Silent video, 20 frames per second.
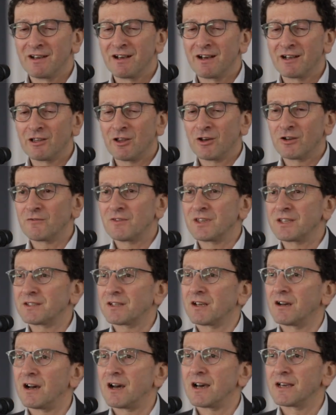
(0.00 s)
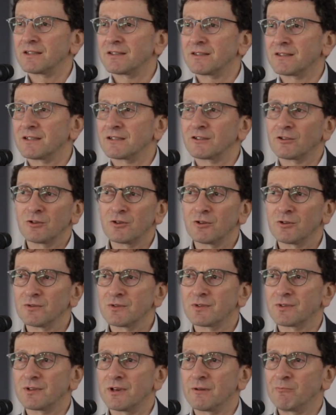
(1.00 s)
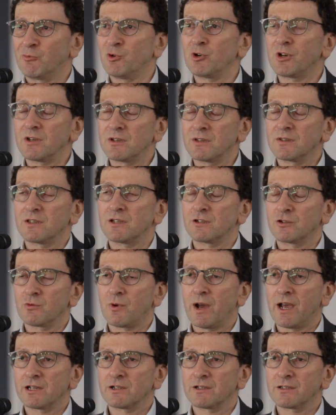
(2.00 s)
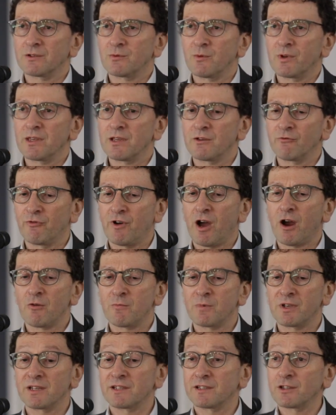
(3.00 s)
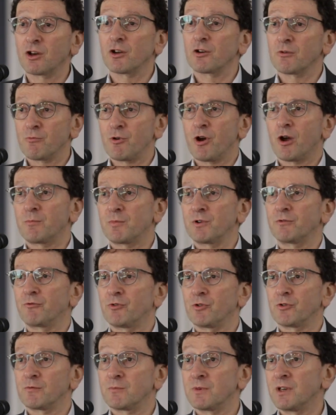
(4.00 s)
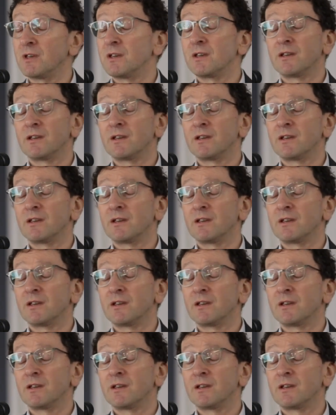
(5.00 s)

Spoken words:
a lot of these guys and girls are put into situations where the environment is not appropriate for them.